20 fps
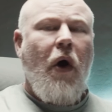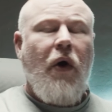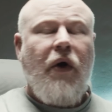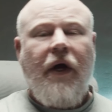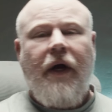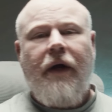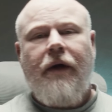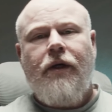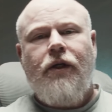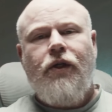
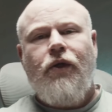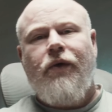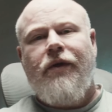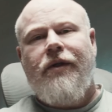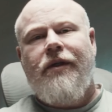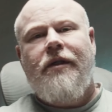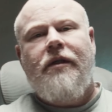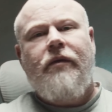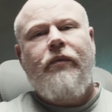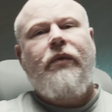Okay, short
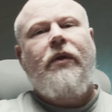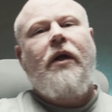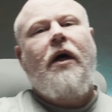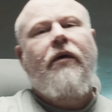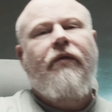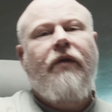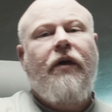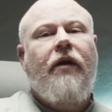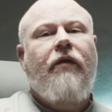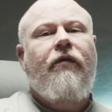and simple
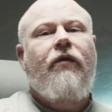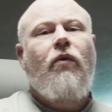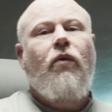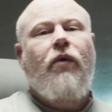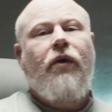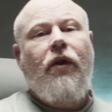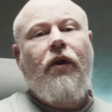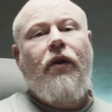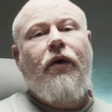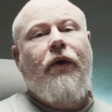of it, if you
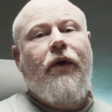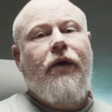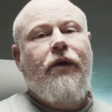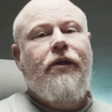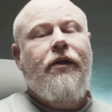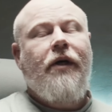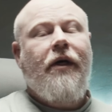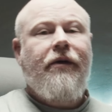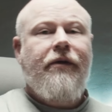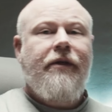want to learn
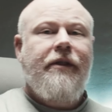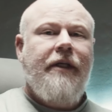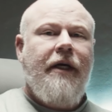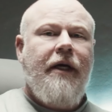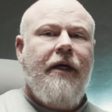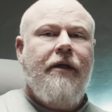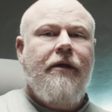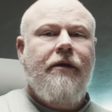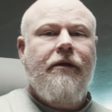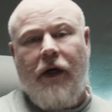to
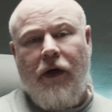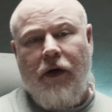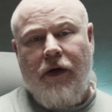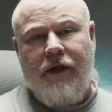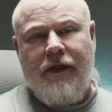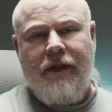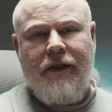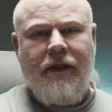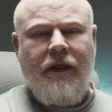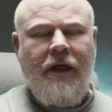understand
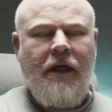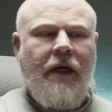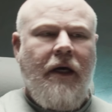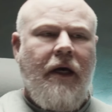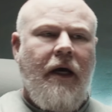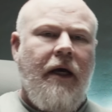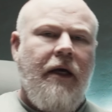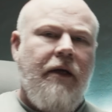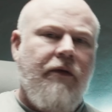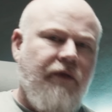hooks
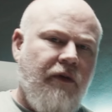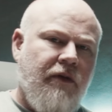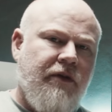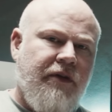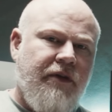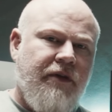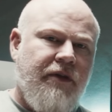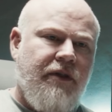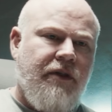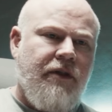and
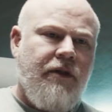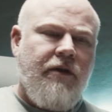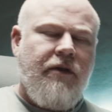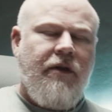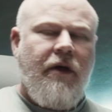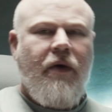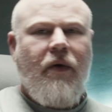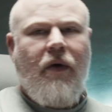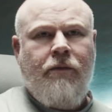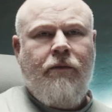filters,
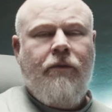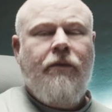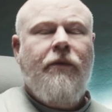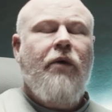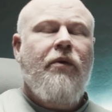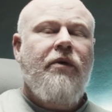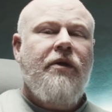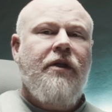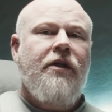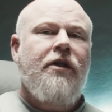there
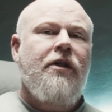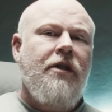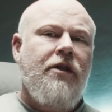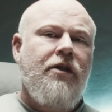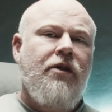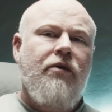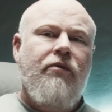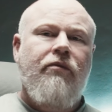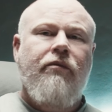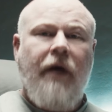are essentially
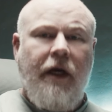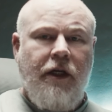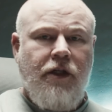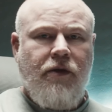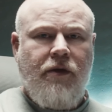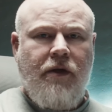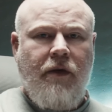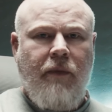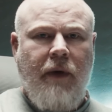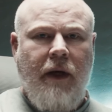2
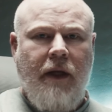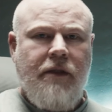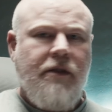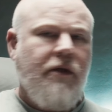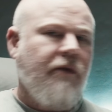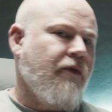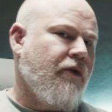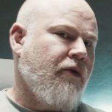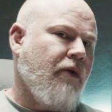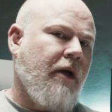major commands.
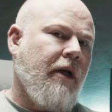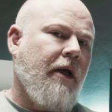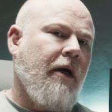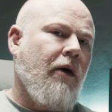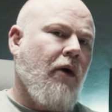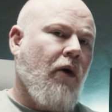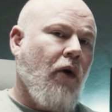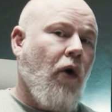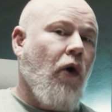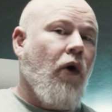So if we're trying
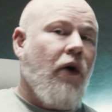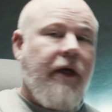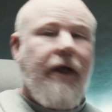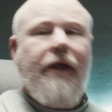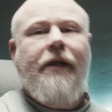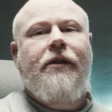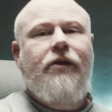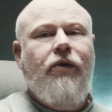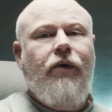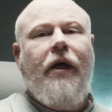to hook
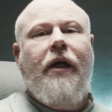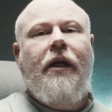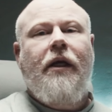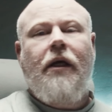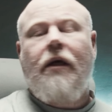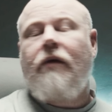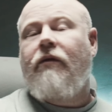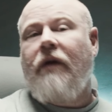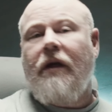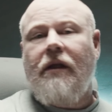into
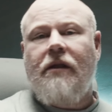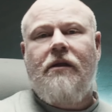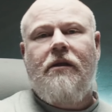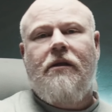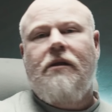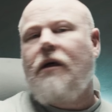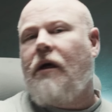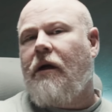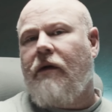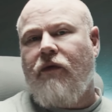any event
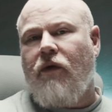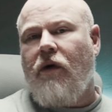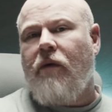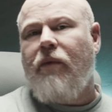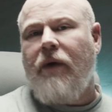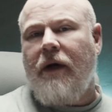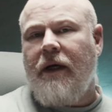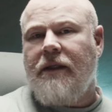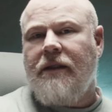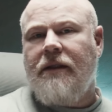inside of
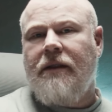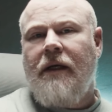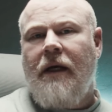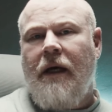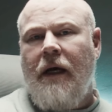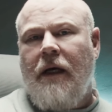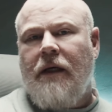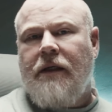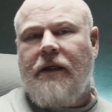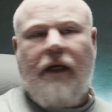WordPress,
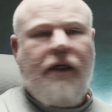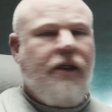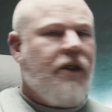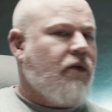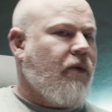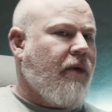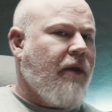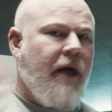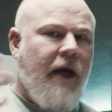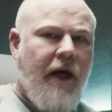such
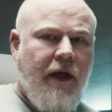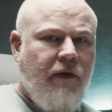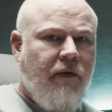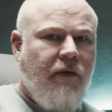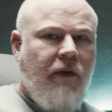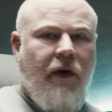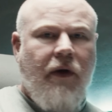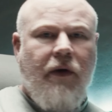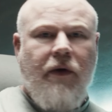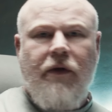as when the
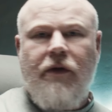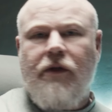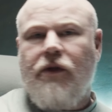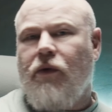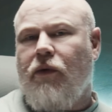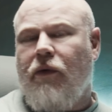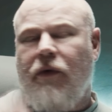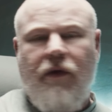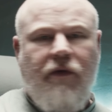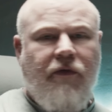header loads
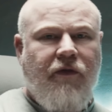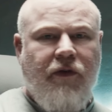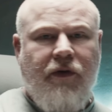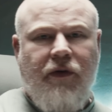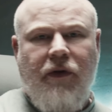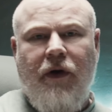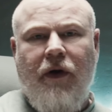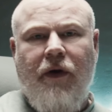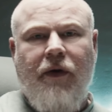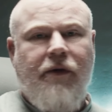or when the
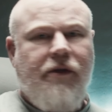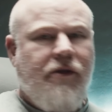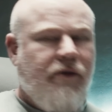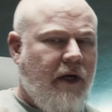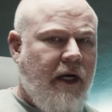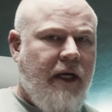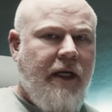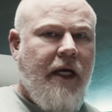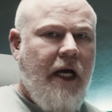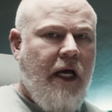footer loads or
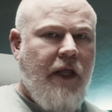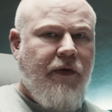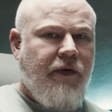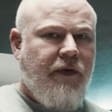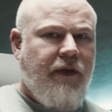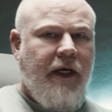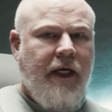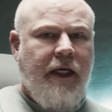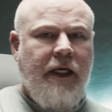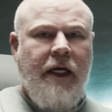any other
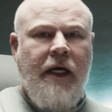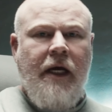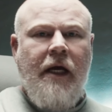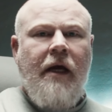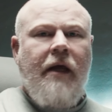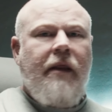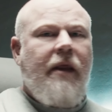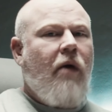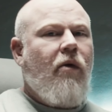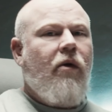thing,
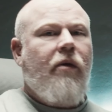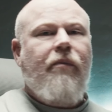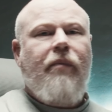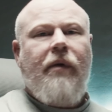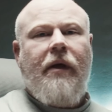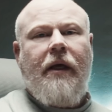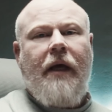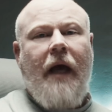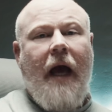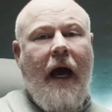that would
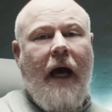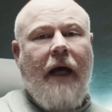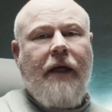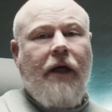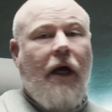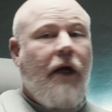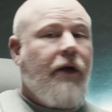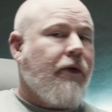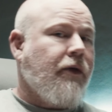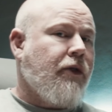be
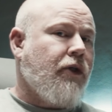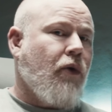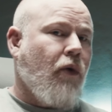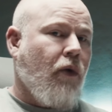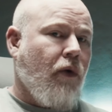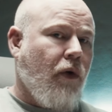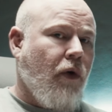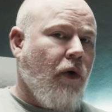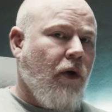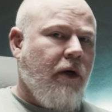
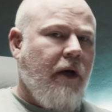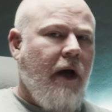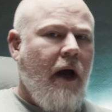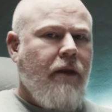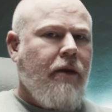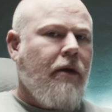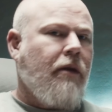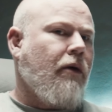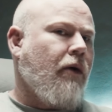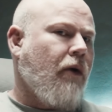add_hook,
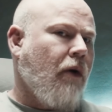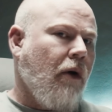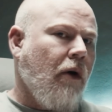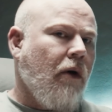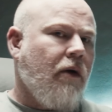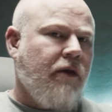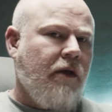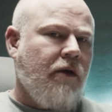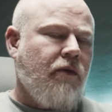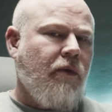and then the
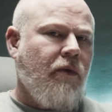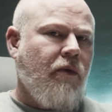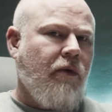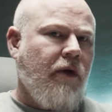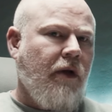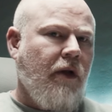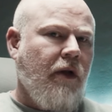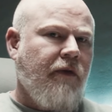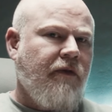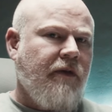hook that we
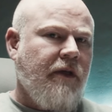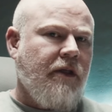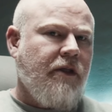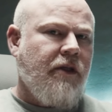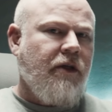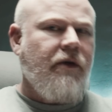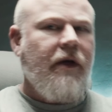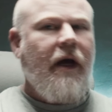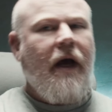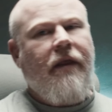want to lift
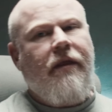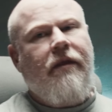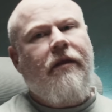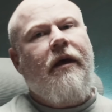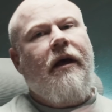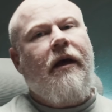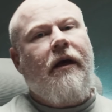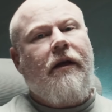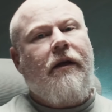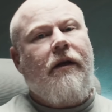into, and
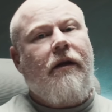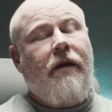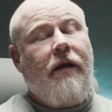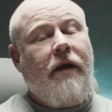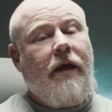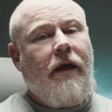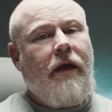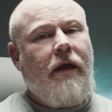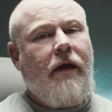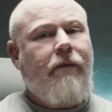then
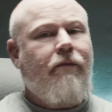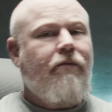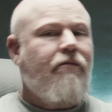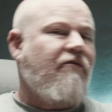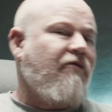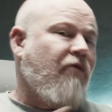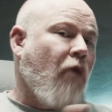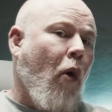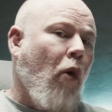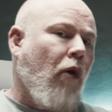the
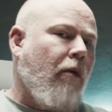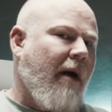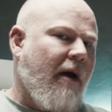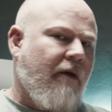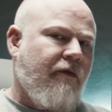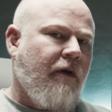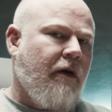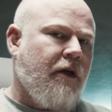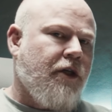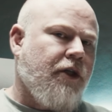
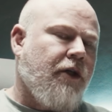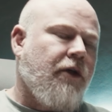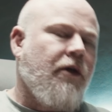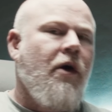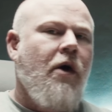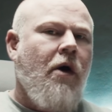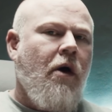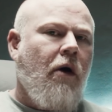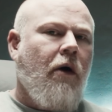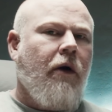callback function
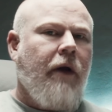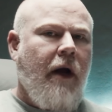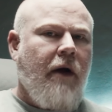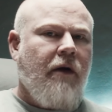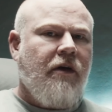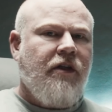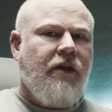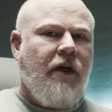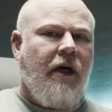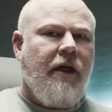on
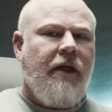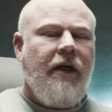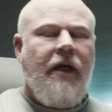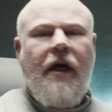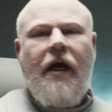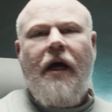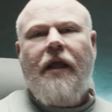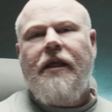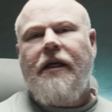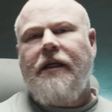our side.
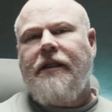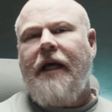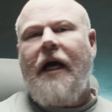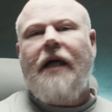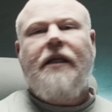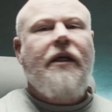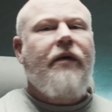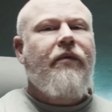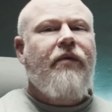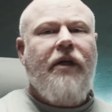And the
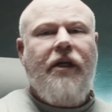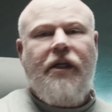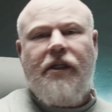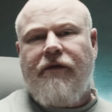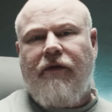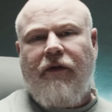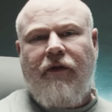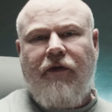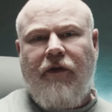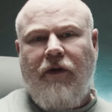exact same thing is
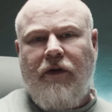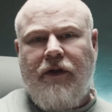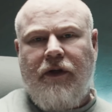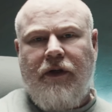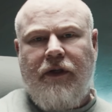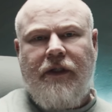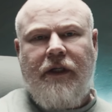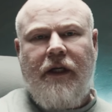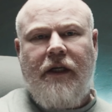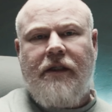for
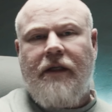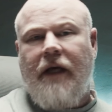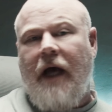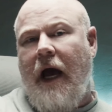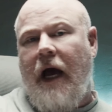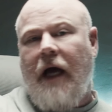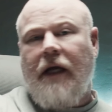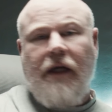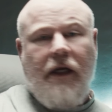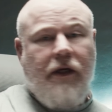filters. It's
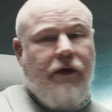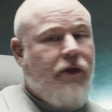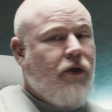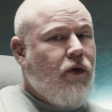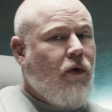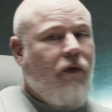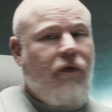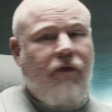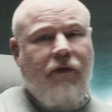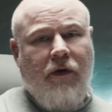
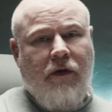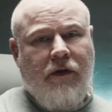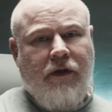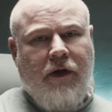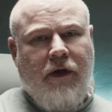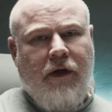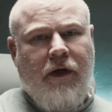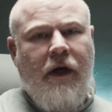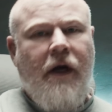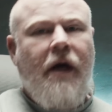
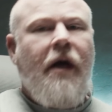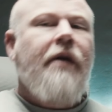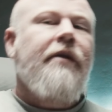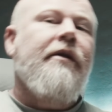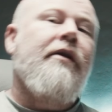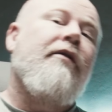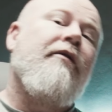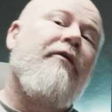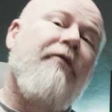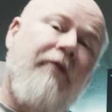add_filter,
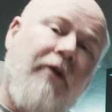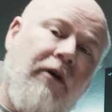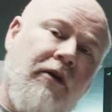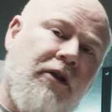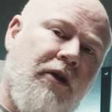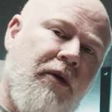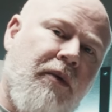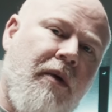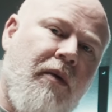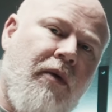then the
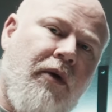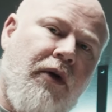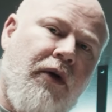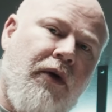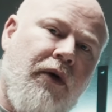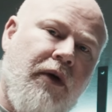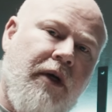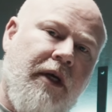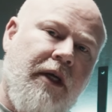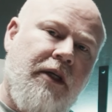filter we want to
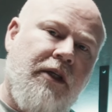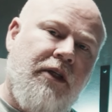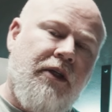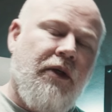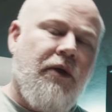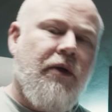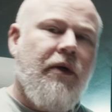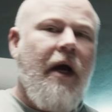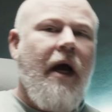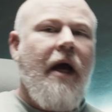hook
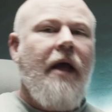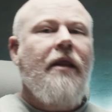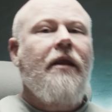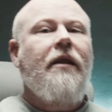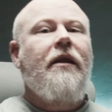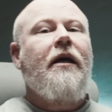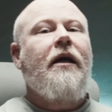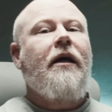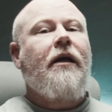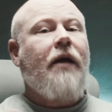into,
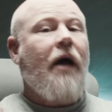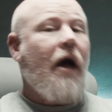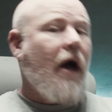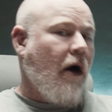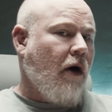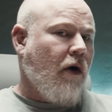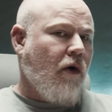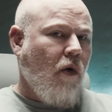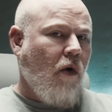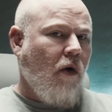and then
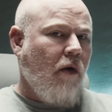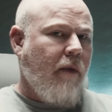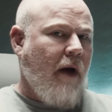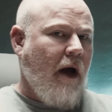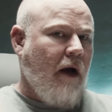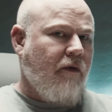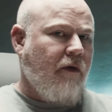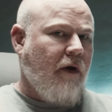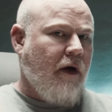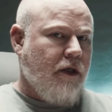our
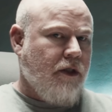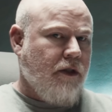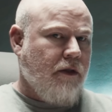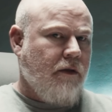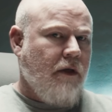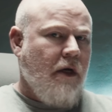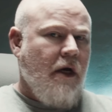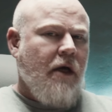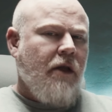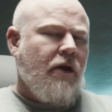callback
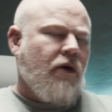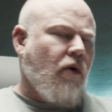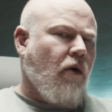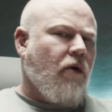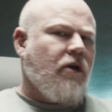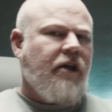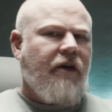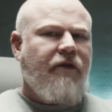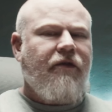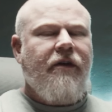function. The
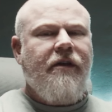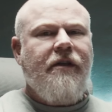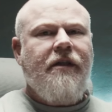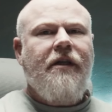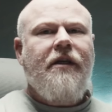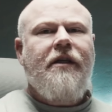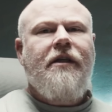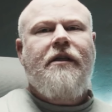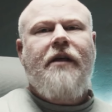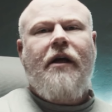core difference
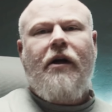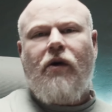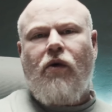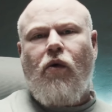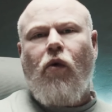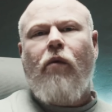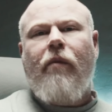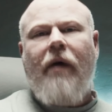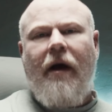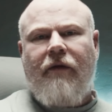is that our
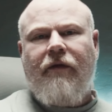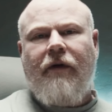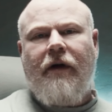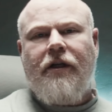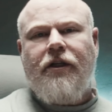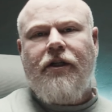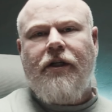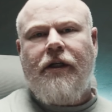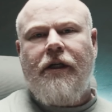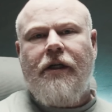callback
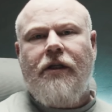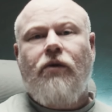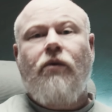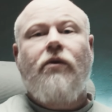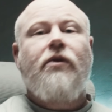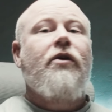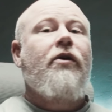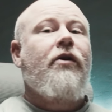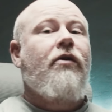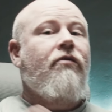function is
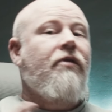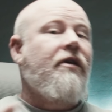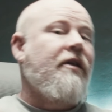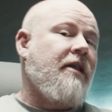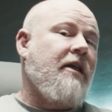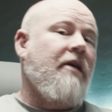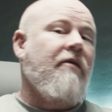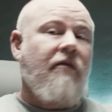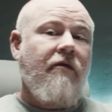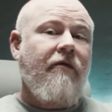also going to
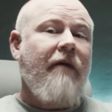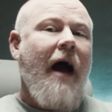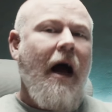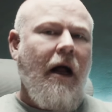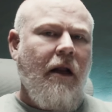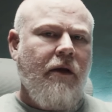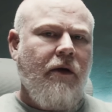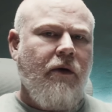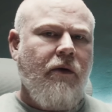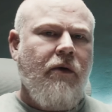receive a
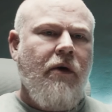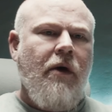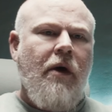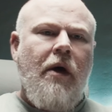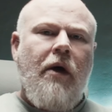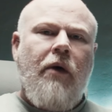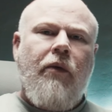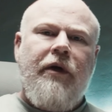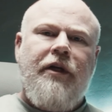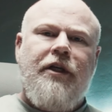value,
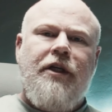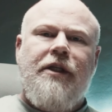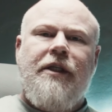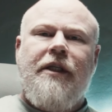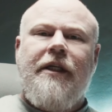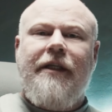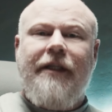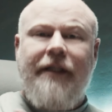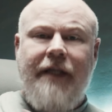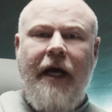which is
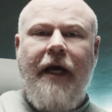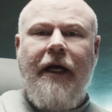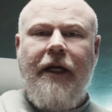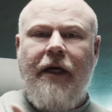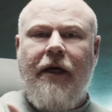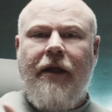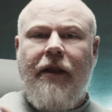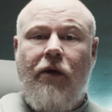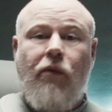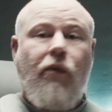the
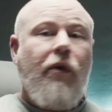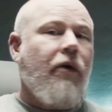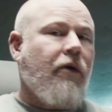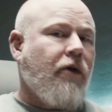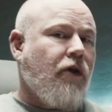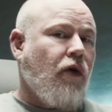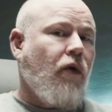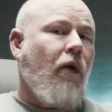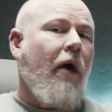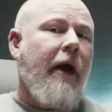data that we are
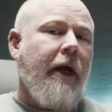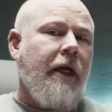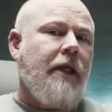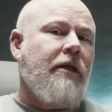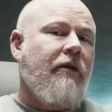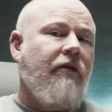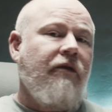trying to